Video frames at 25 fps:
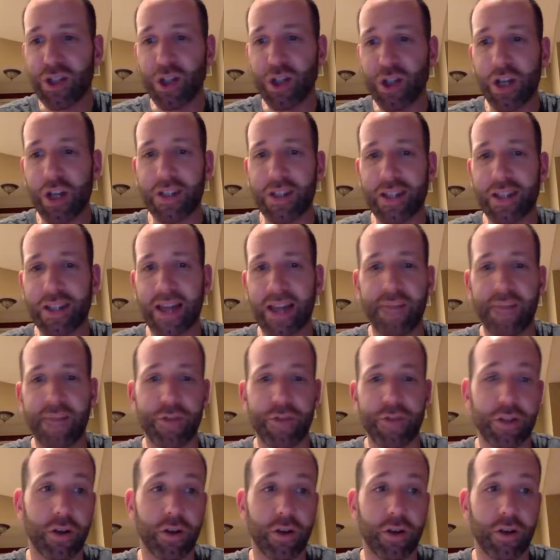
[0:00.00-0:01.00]
that
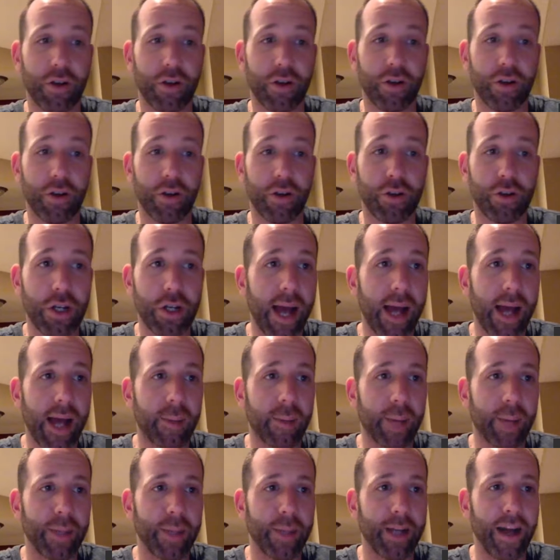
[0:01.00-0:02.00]
infrastructure. And you know what, Adam? I
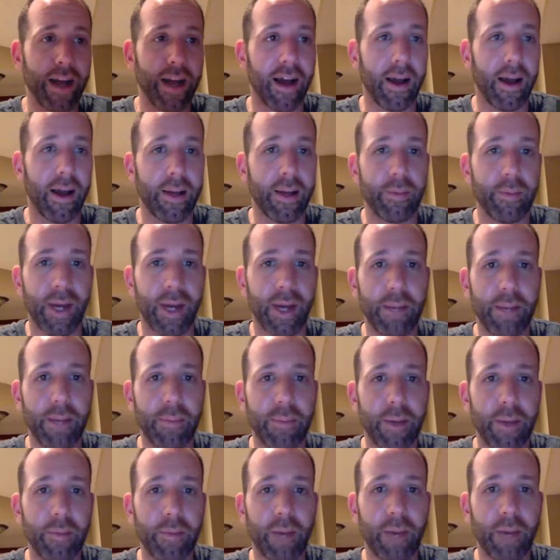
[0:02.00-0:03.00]
mean, it
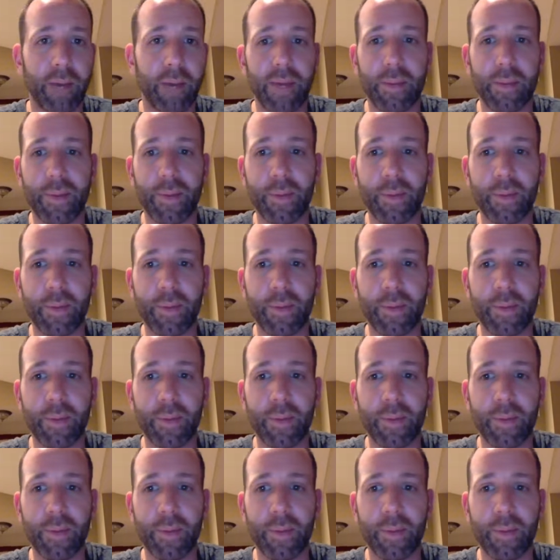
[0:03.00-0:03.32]
might make people's